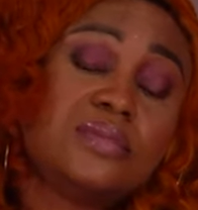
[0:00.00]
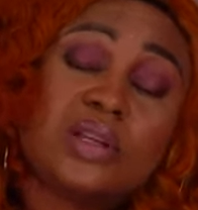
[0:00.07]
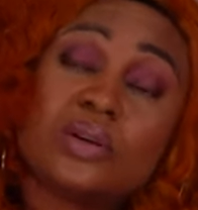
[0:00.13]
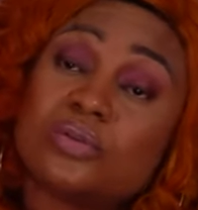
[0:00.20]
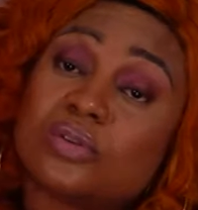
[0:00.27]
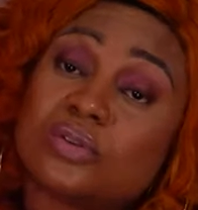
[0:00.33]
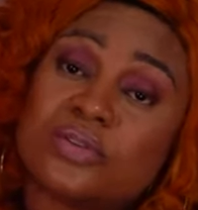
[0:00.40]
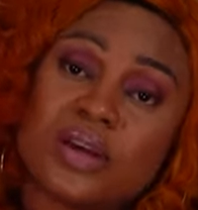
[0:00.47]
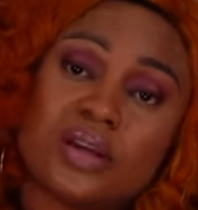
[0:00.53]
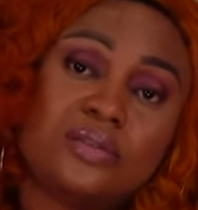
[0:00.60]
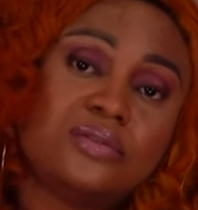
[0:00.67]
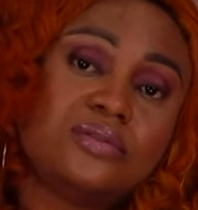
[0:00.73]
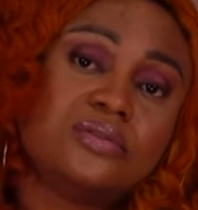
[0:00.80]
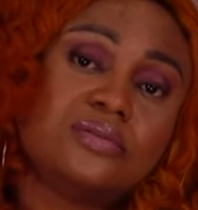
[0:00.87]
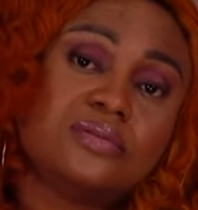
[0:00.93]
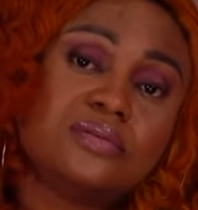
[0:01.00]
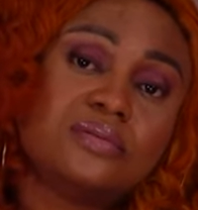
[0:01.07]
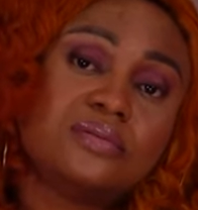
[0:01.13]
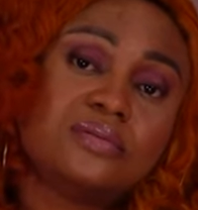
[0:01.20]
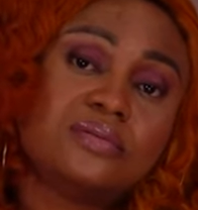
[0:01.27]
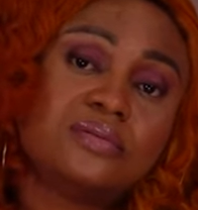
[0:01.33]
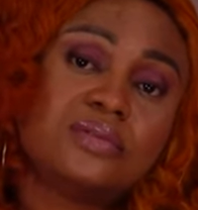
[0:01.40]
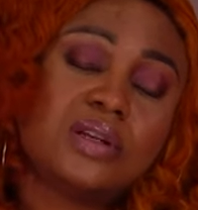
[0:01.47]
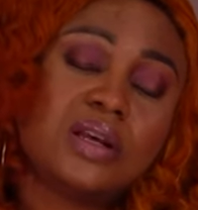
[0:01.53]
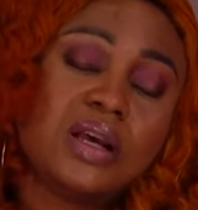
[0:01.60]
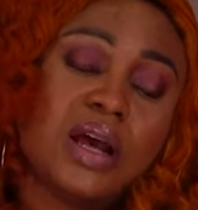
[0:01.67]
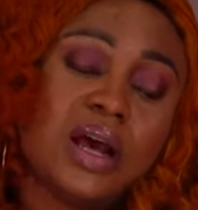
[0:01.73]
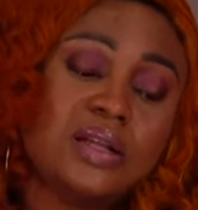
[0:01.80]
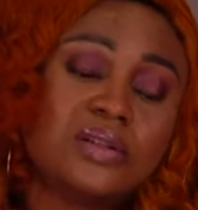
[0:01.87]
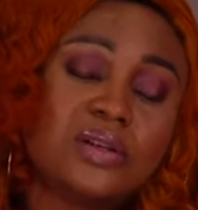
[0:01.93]
survive.
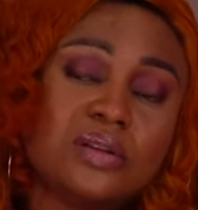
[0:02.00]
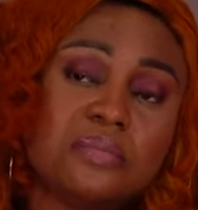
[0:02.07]
And so the